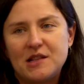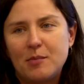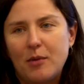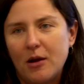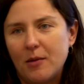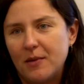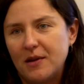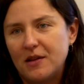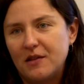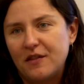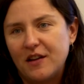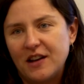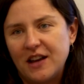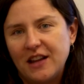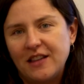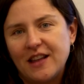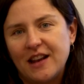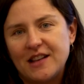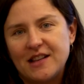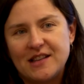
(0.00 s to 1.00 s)
Department
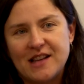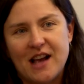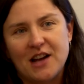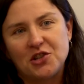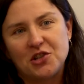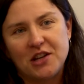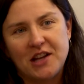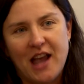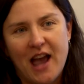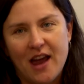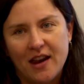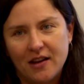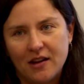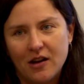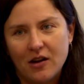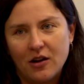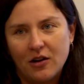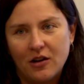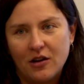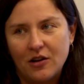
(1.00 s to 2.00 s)
funding that's actually
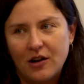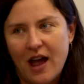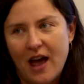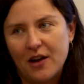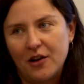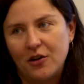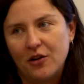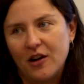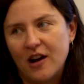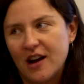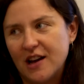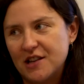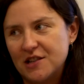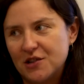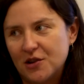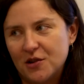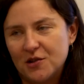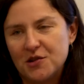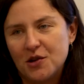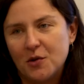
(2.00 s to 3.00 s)

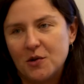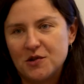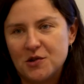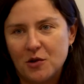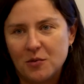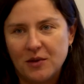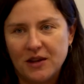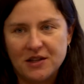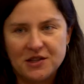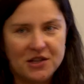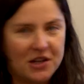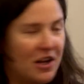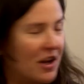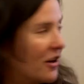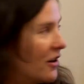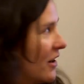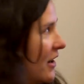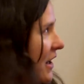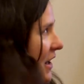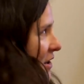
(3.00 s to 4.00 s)
categorized also as Homeland
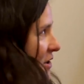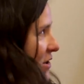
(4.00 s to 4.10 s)
Security.